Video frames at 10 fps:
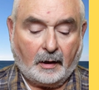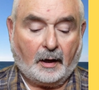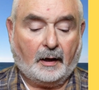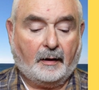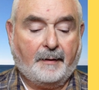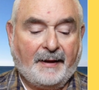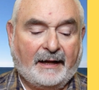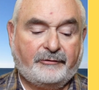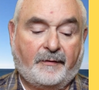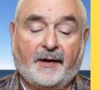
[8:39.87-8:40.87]
Uh,
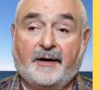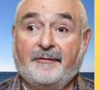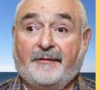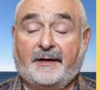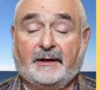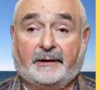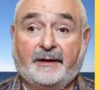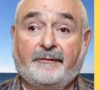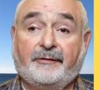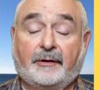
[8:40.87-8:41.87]
imagine that a defendant
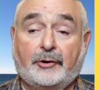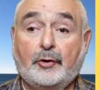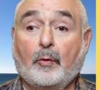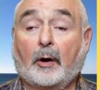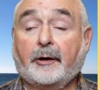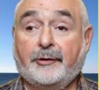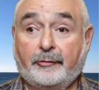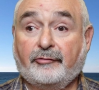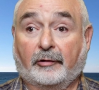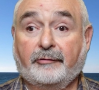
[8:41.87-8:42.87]
lives in Newark, New
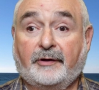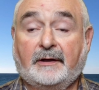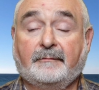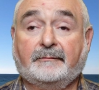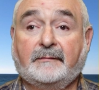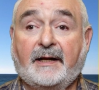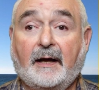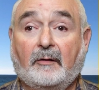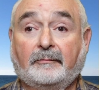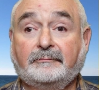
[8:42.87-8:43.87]
Jersey.
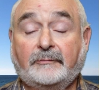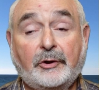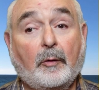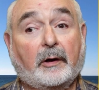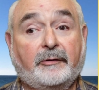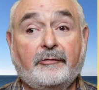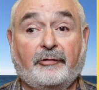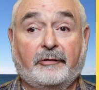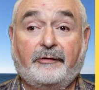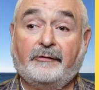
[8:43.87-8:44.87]
Now, Newark, New
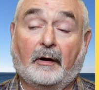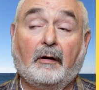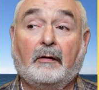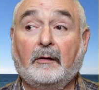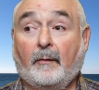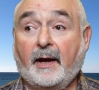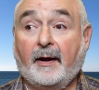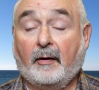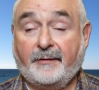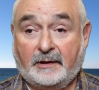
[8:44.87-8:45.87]
Jersey is all the way
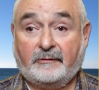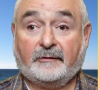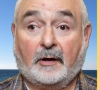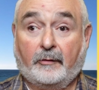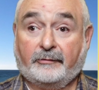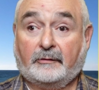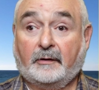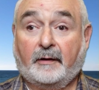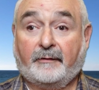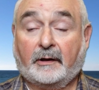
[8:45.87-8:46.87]
on the east coast
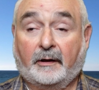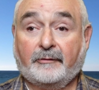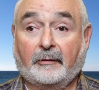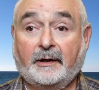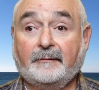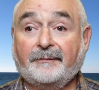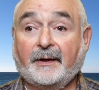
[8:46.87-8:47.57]
of the country.